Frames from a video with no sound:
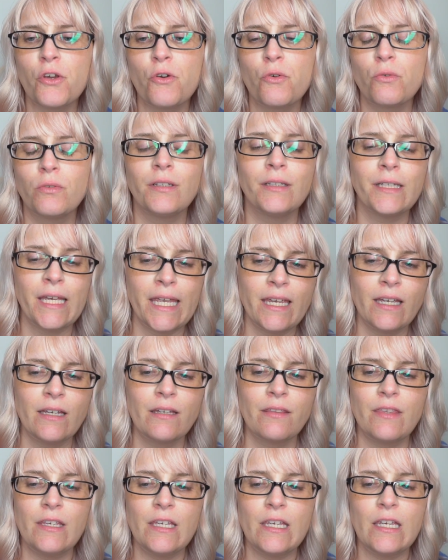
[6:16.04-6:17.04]

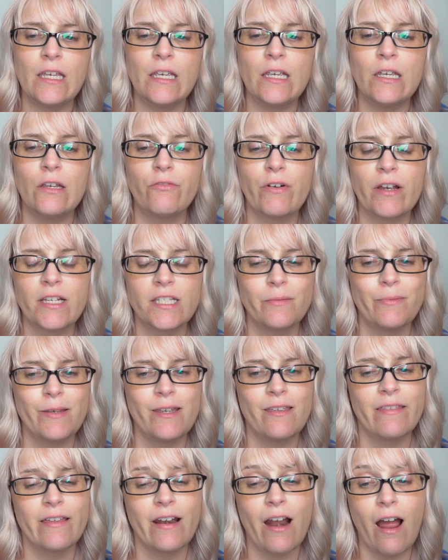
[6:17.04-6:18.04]
link the
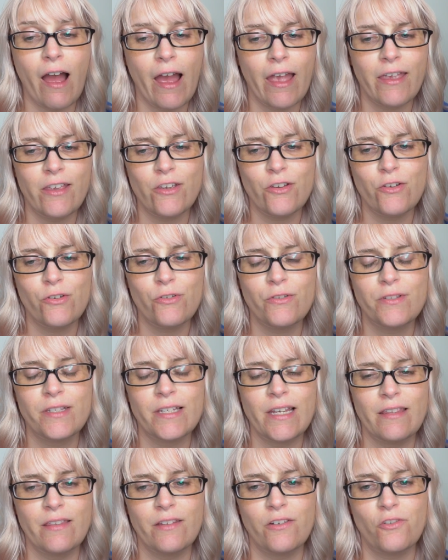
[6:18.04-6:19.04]
recipe that I use
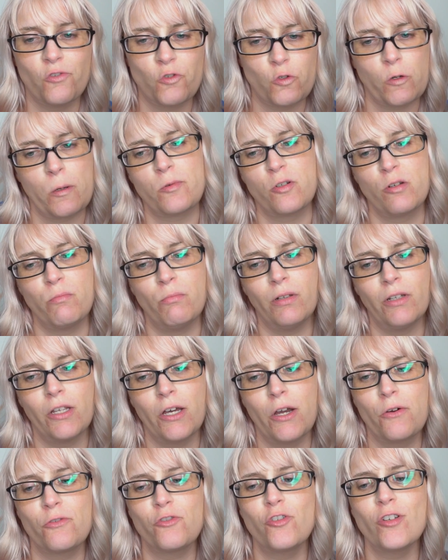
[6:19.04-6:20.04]
in the description
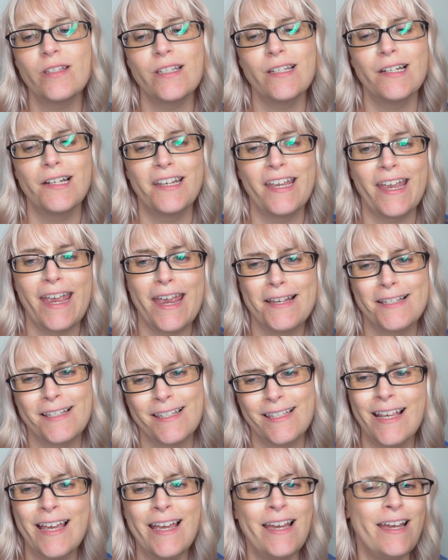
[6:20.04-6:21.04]
below, just in
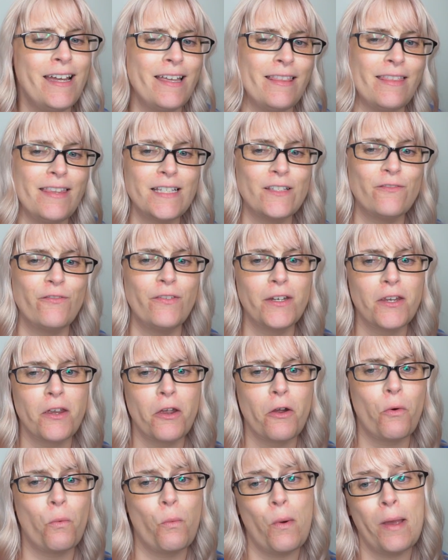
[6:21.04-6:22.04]
case this
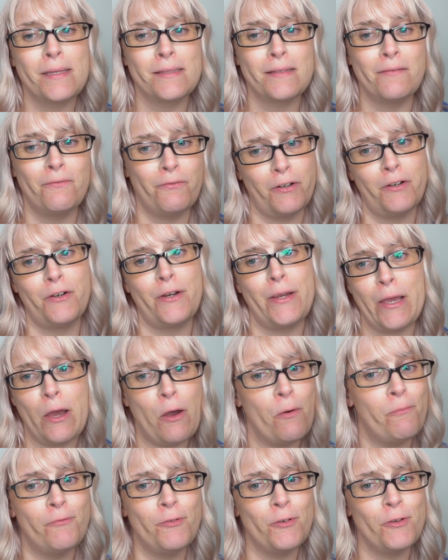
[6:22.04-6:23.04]
video wasn't very
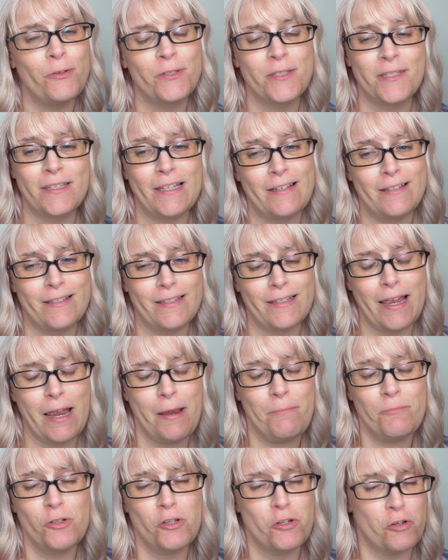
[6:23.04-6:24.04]
helpful, since
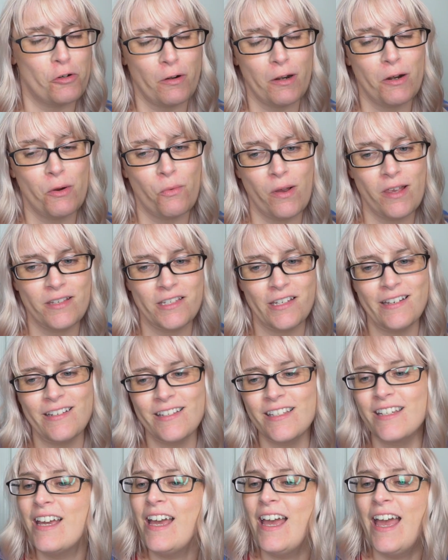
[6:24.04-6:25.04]
I'm sure it
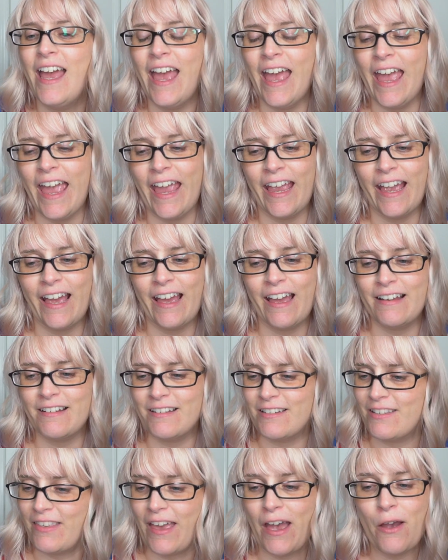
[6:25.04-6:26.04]
wasn't.
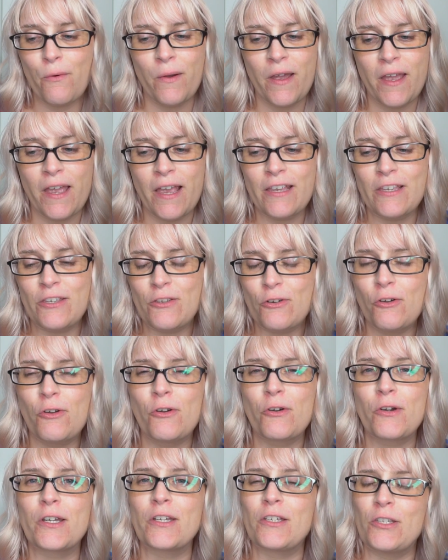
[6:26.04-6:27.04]
And that way
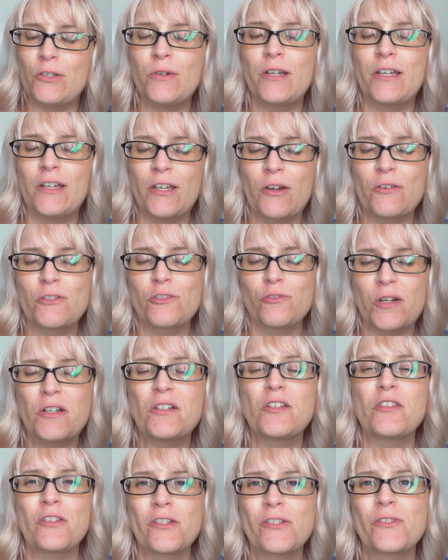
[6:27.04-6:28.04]
you can go straight
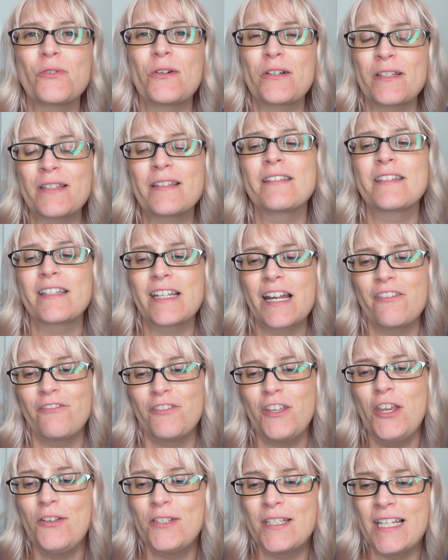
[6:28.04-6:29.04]
to the source instead of
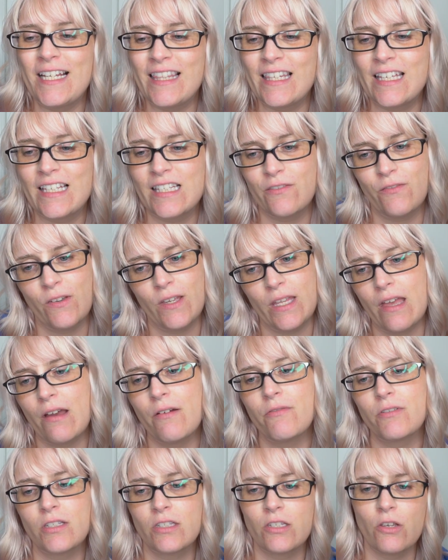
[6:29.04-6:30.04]
using this.
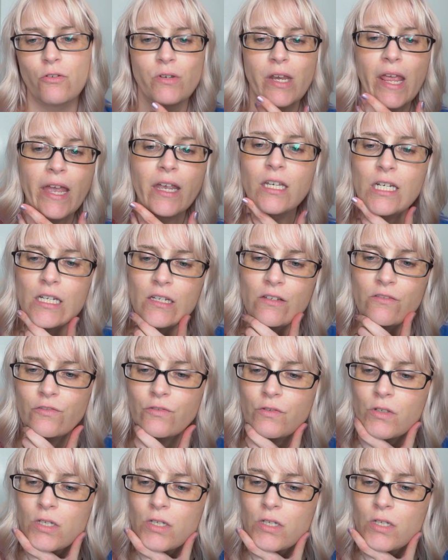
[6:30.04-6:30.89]
That was so negative.